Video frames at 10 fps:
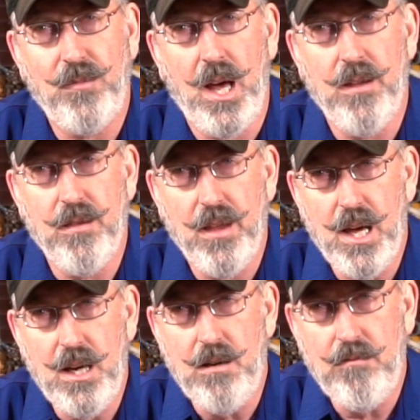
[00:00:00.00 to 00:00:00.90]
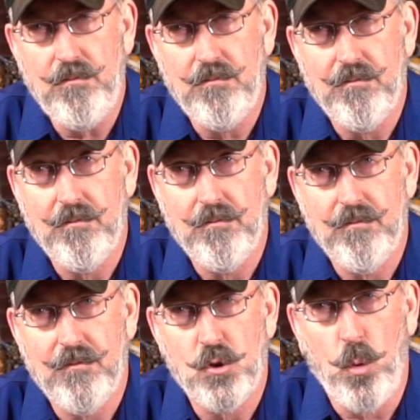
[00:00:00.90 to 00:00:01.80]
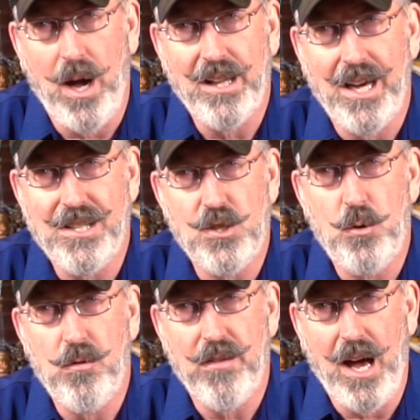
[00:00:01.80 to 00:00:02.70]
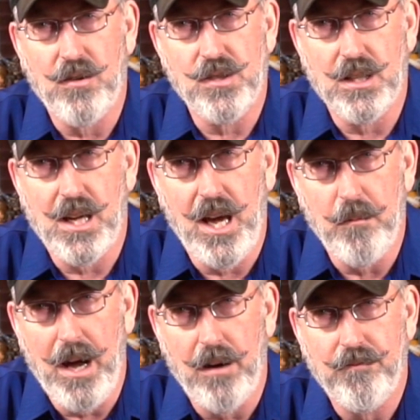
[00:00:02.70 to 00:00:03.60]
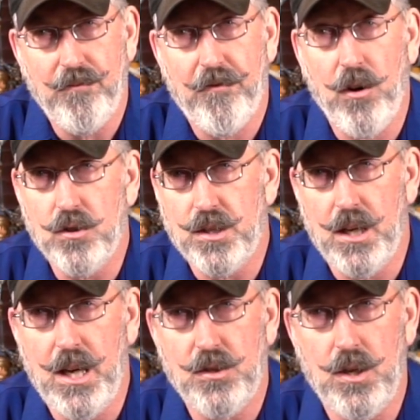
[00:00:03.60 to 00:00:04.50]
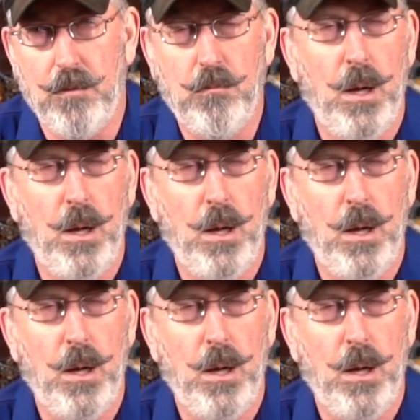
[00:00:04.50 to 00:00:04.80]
And then Twilight 2000 came out, first edition,